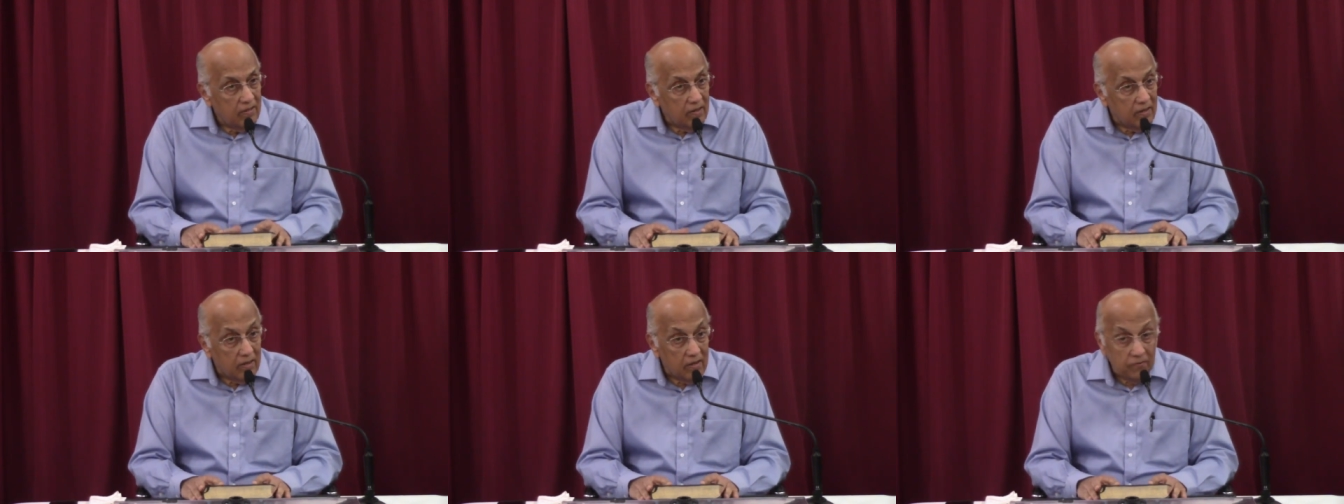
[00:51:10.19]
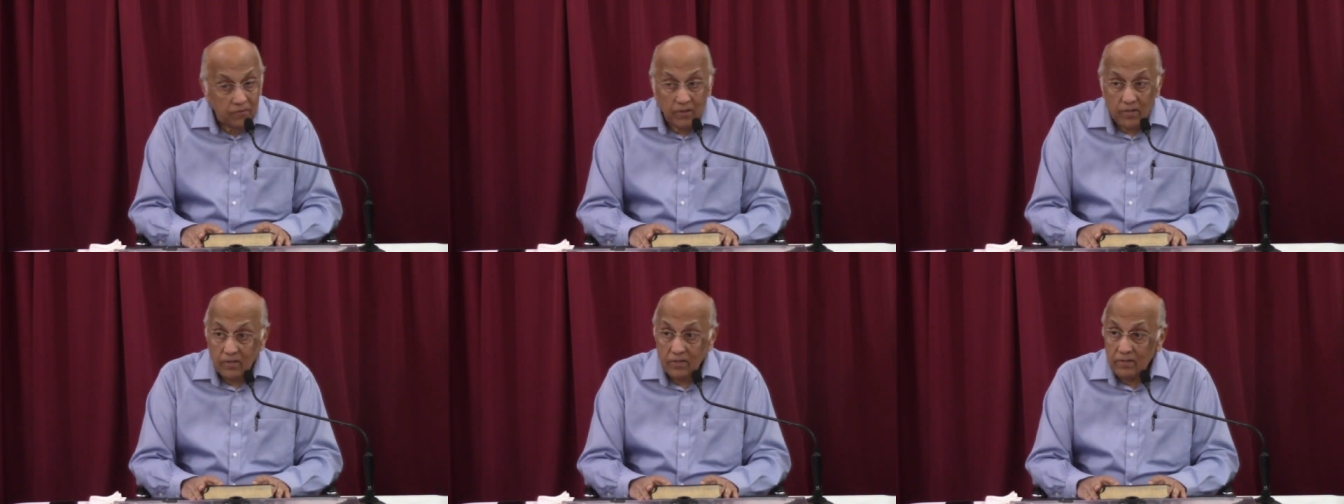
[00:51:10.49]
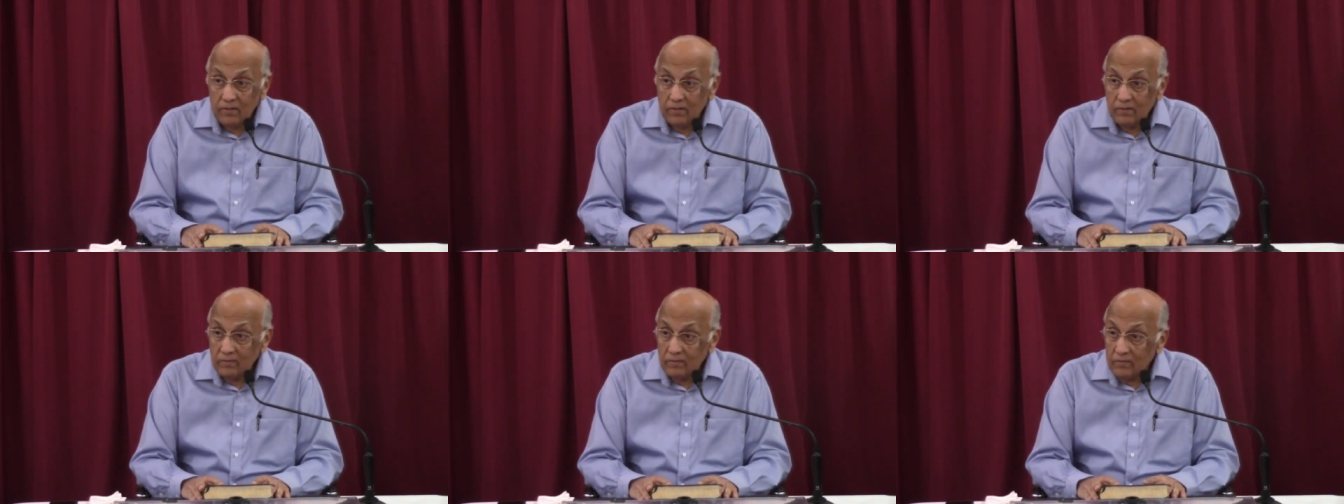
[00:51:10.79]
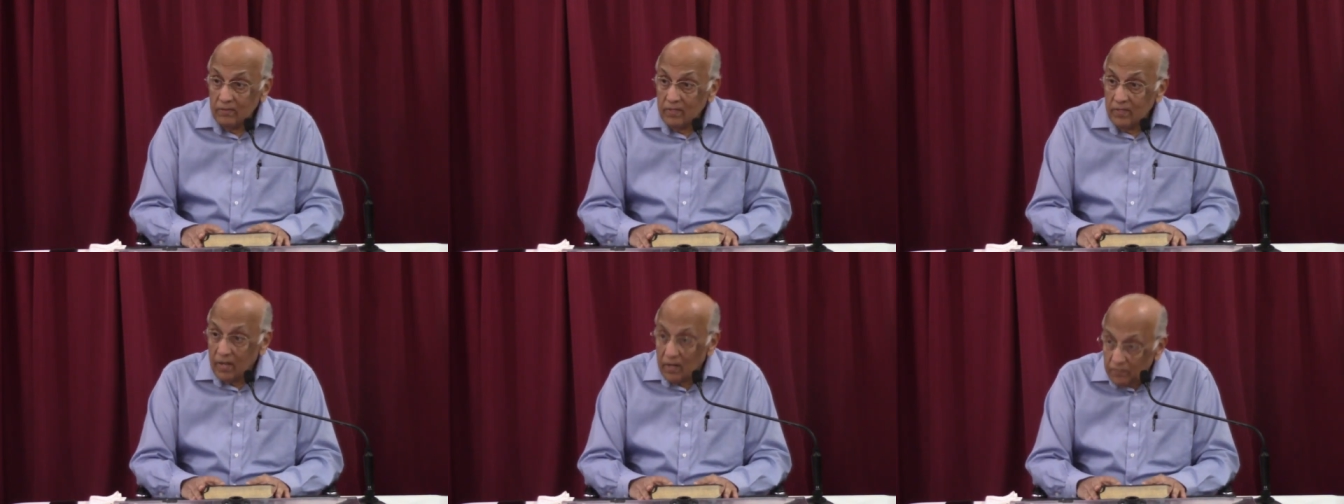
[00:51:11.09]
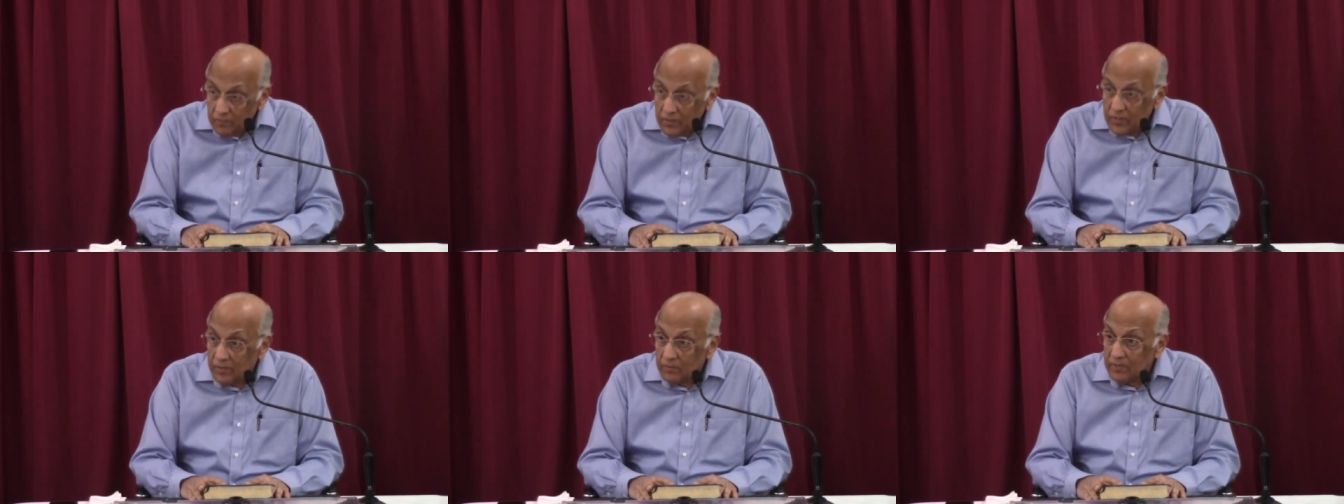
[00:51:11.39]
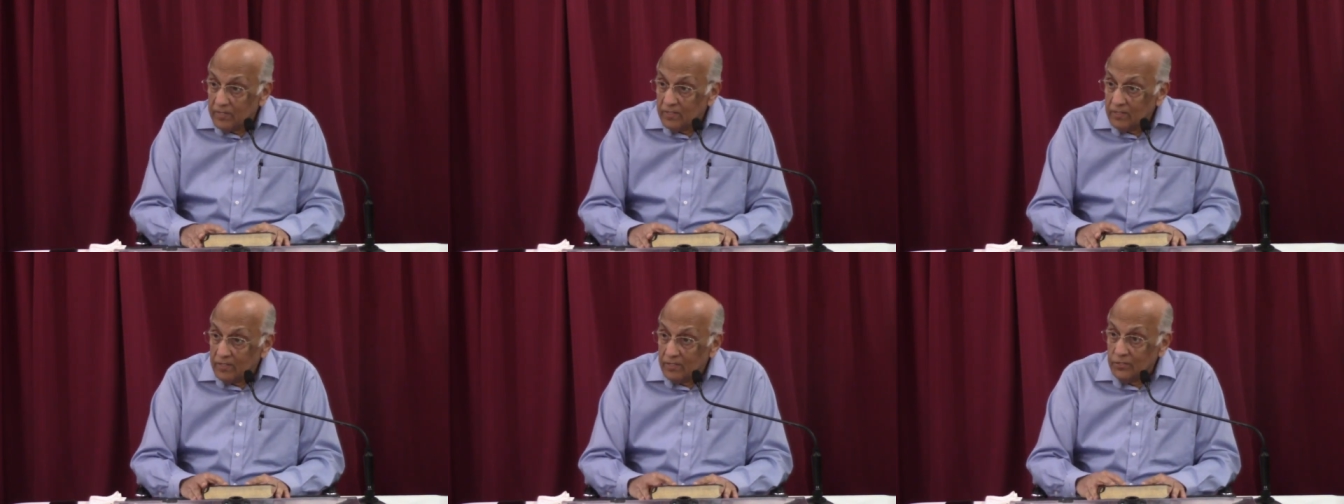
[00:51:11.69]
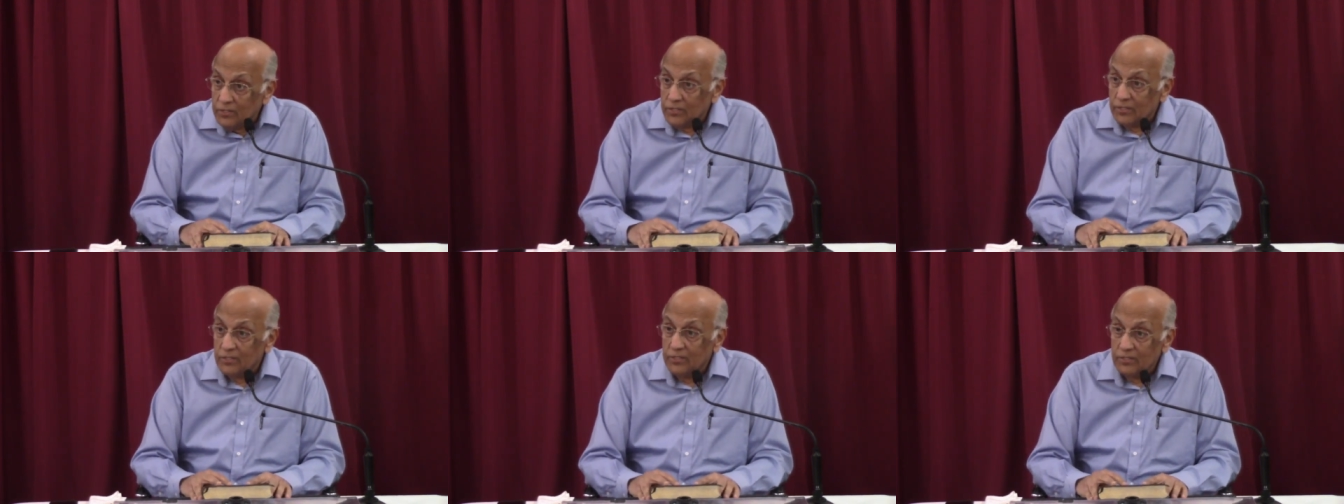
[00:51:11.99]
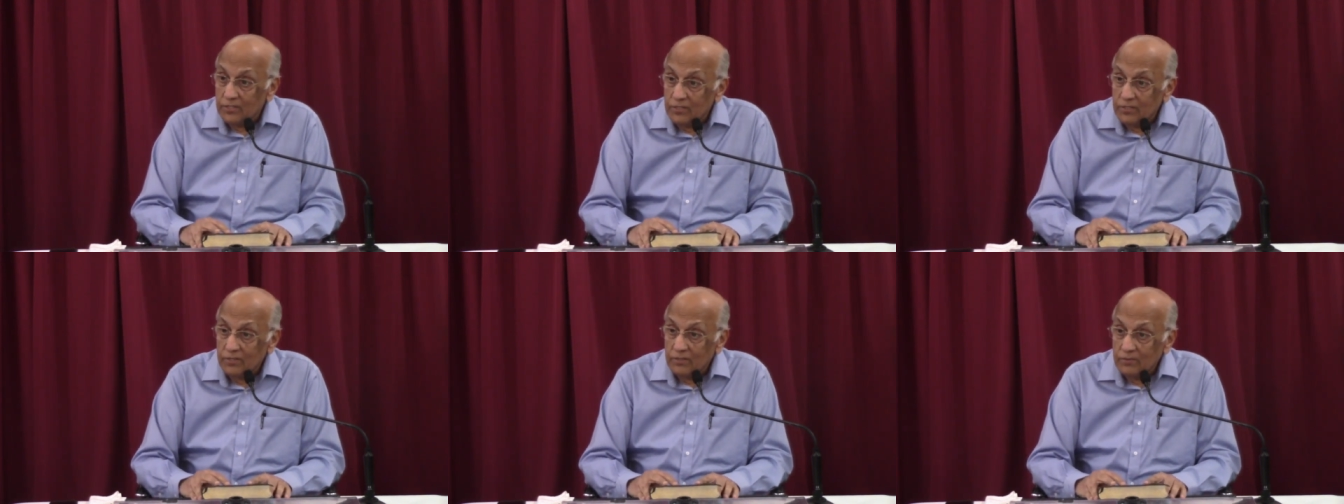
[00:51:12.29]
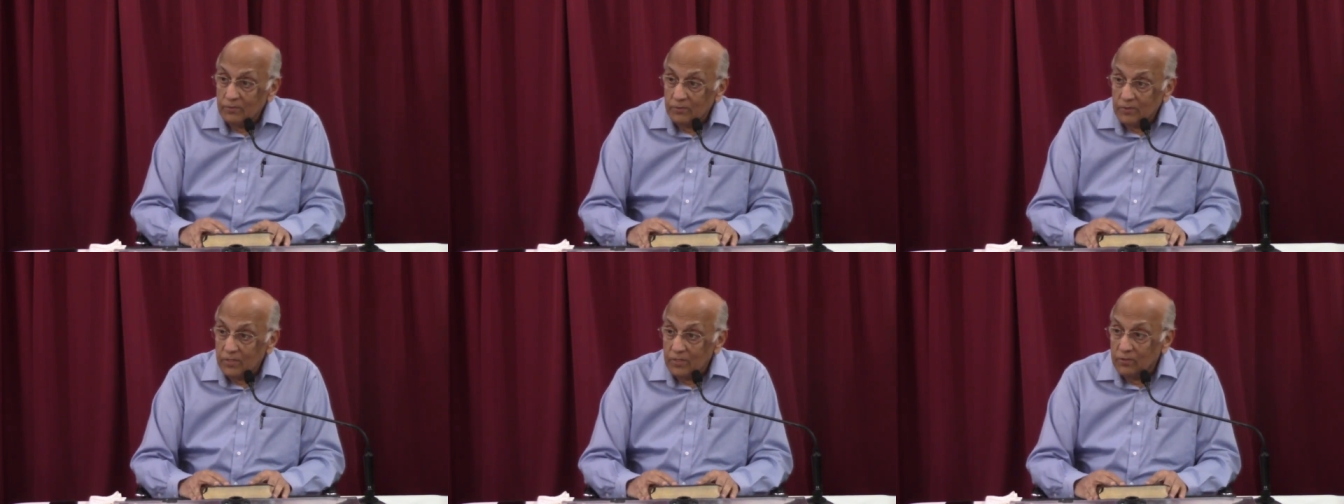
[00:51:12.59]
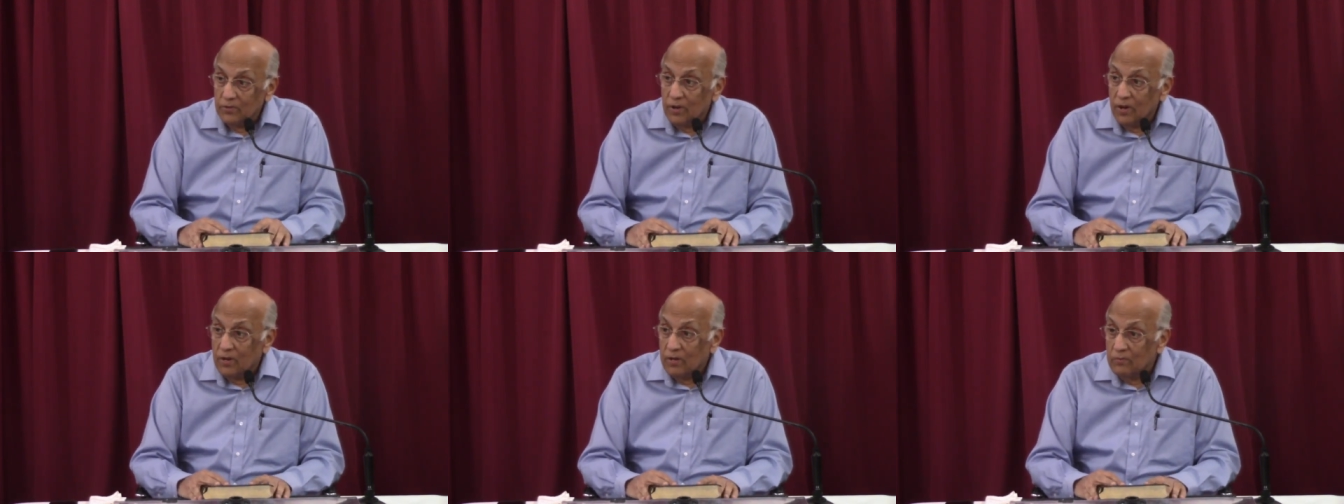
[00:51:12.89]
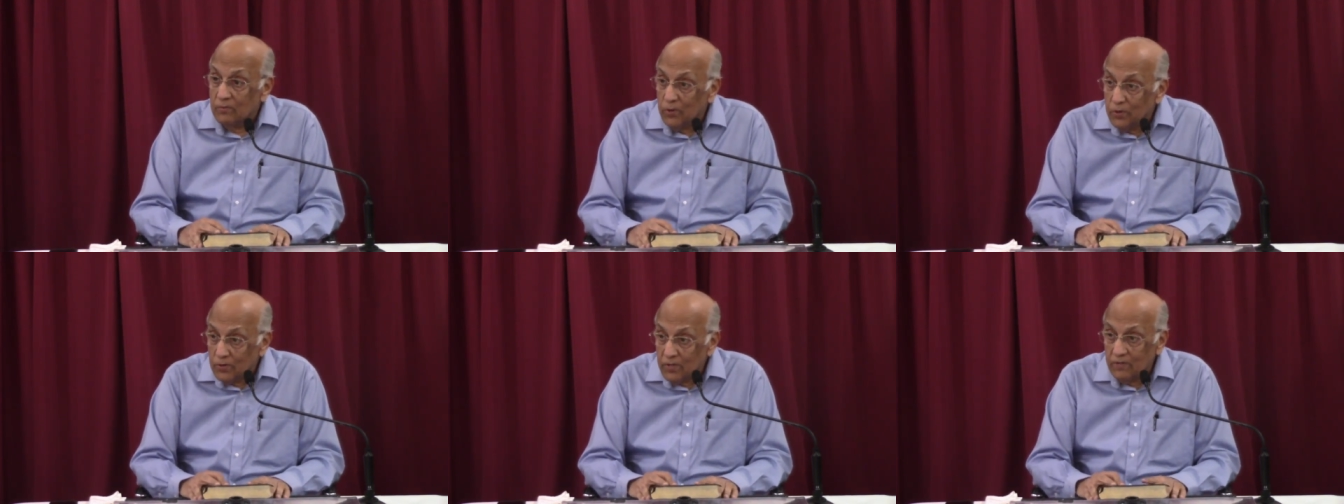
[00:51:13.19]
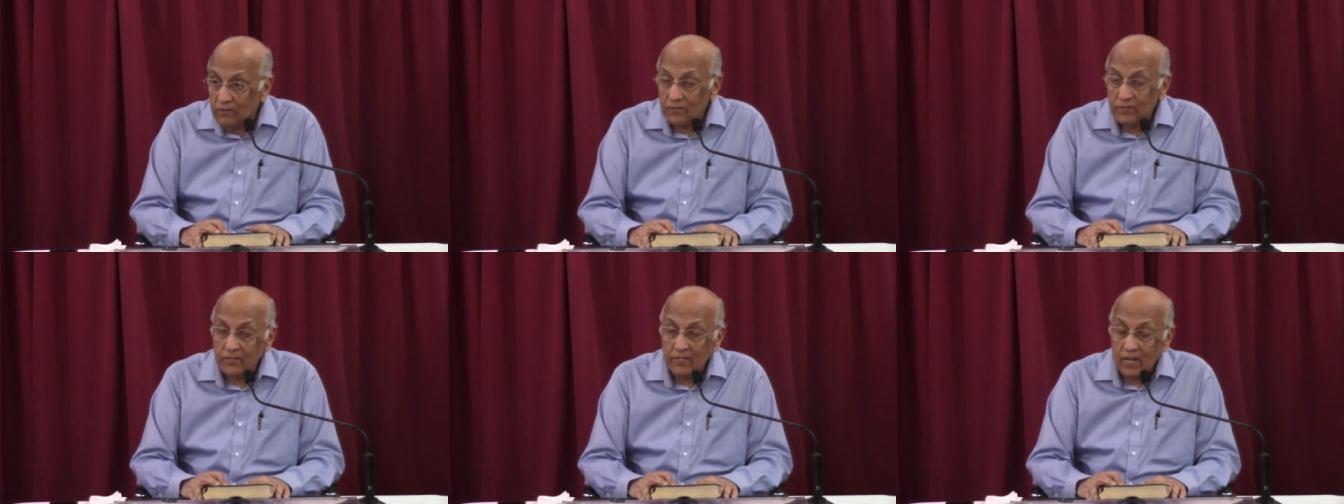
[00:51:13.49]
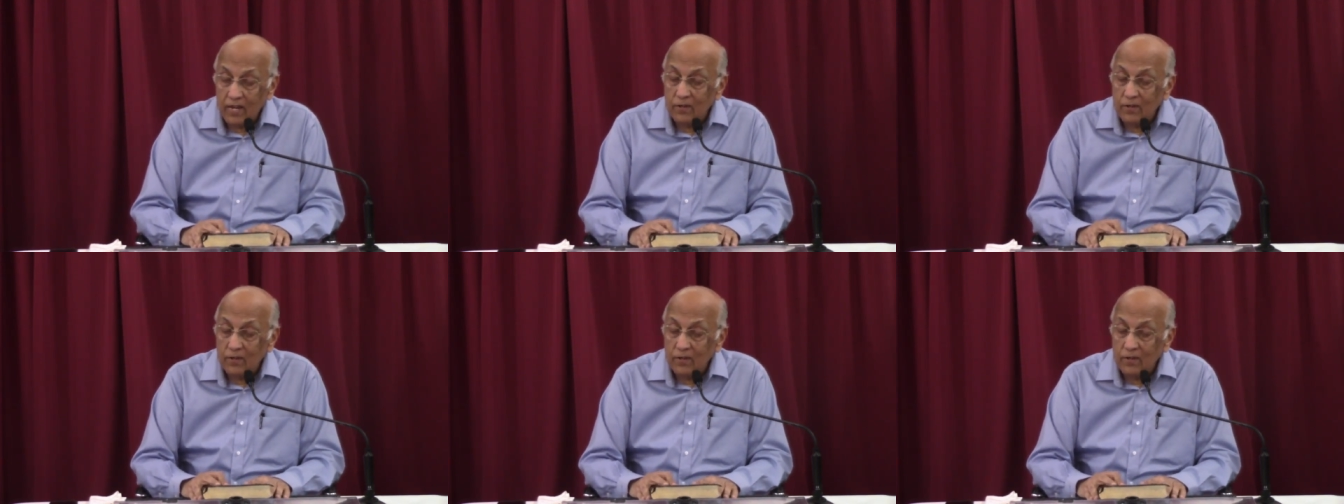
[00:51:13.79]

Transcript: And if you're comfortable in the church with the wrong motives,